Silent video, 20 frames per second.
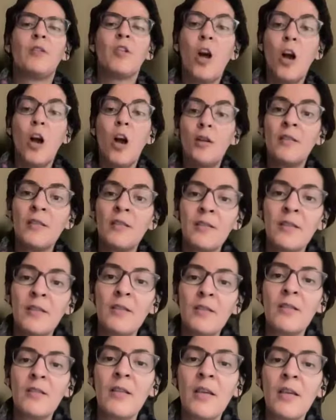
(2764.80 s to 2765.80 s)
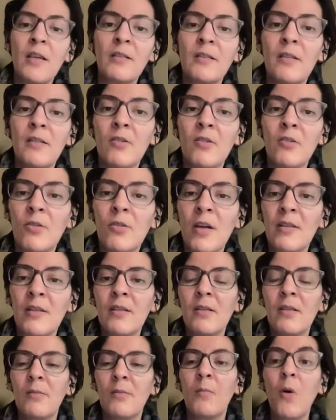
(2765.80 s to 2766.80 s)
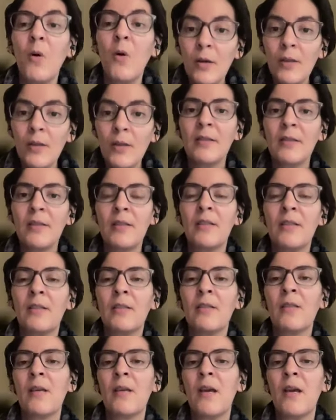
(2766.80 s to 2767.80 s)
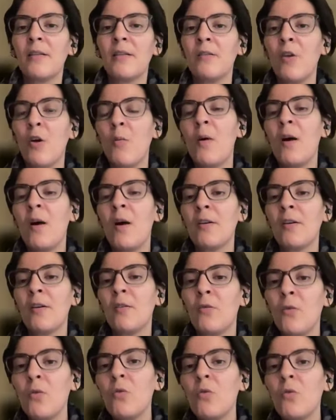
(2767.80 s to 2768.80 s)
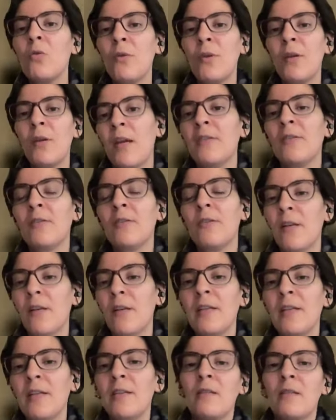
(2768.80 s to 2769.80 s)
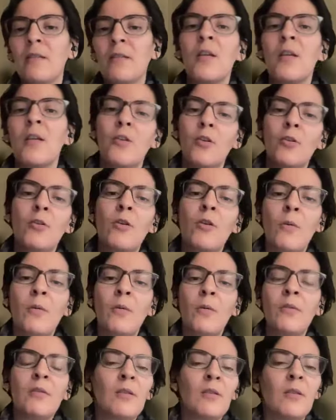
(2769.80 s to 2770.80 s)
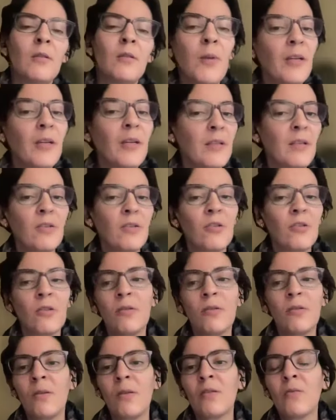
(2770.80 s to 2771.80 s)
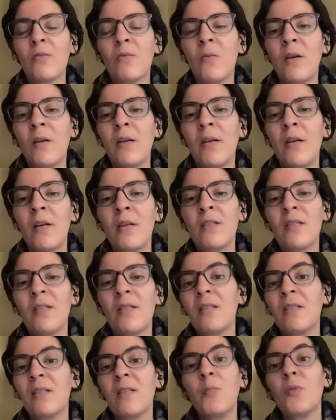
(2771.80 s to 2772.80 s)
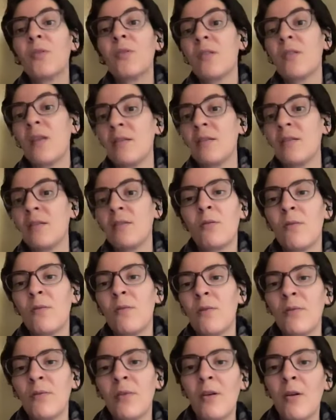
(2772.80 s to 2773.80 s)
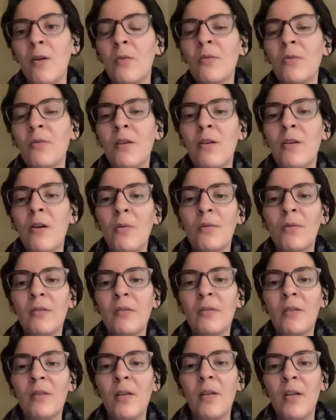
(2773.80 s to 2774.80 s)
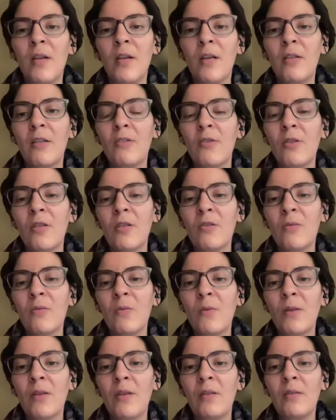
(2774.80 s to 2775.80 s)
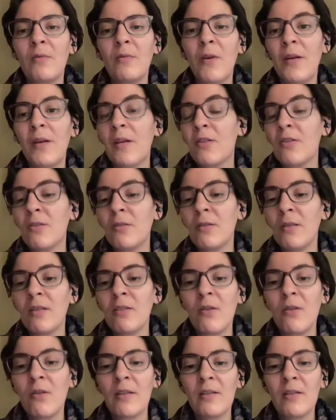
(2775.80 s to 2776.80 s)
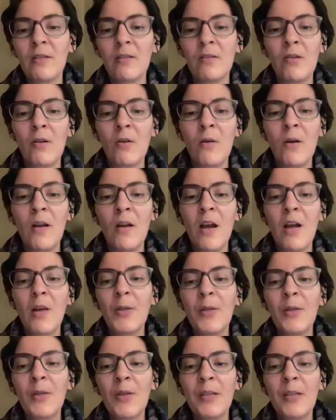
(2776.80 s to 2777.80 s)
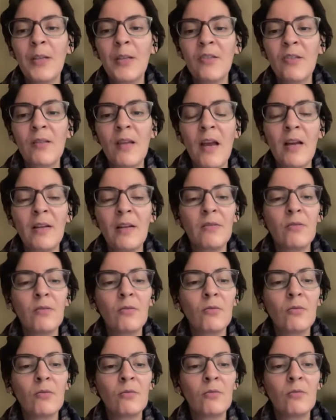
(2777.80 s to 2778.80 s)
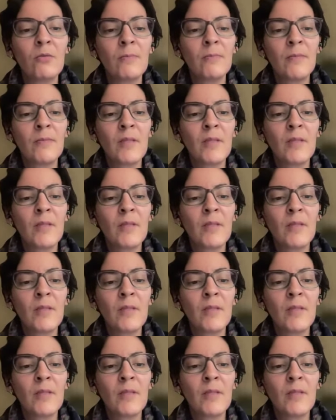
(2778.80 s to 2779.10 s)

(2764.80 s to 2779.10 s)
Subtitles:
causing this debt distress. The point is that no matter who the lender is, you're going to pay attention to this one. 60% sort of the loans are going to countries within financial distress. And so I think that just adds to